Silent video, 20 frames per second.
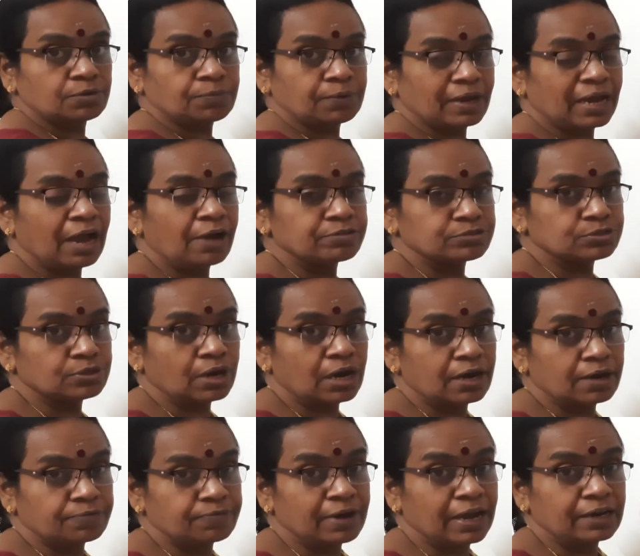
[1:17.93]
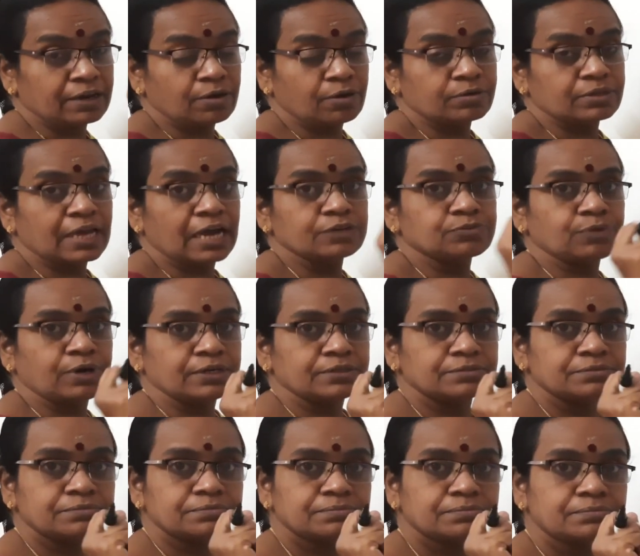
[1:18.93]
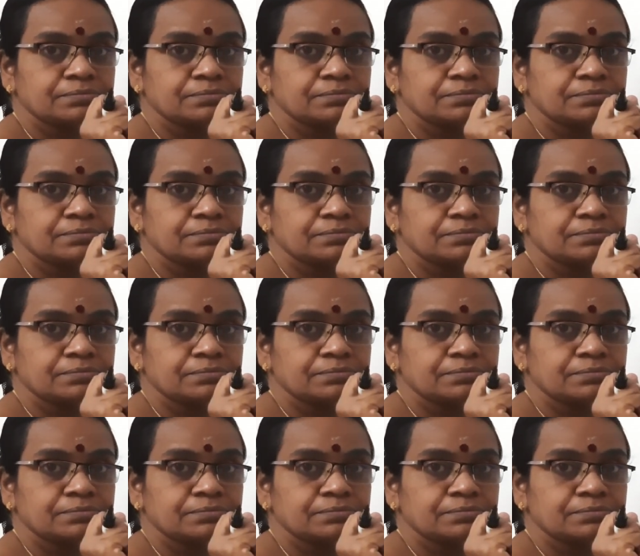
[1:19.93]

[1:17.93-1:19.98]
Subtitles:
you may have to find out that one.